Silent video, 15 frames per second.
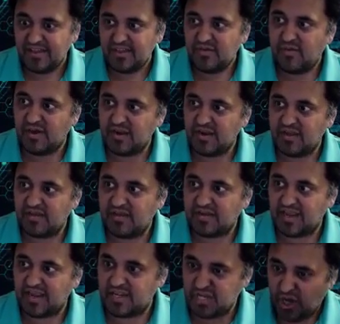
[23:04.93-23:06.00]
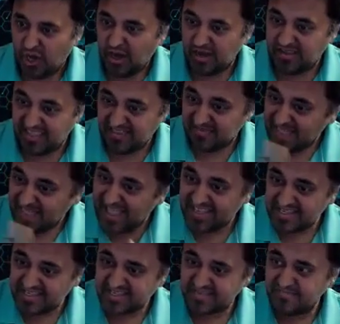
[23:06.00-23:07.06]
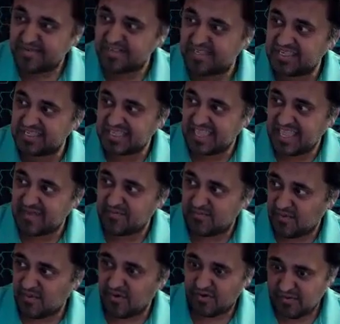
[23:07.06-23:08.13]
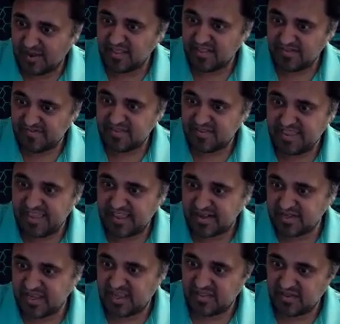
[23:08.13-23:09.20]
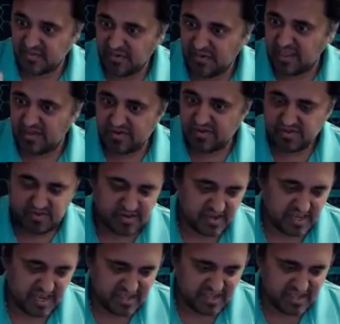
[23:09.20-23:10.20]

You want to kind of talk less, but say more relevant things in the way you communicate.